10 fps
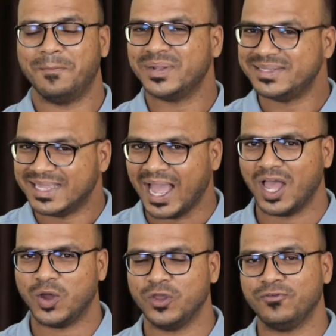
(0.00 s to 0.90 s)
But
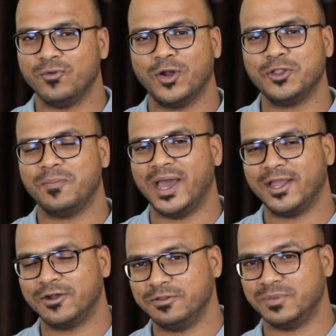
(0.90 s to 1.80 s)
now, if you want to buy
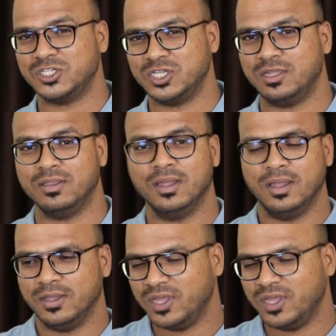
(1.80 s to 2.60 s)
a good machine,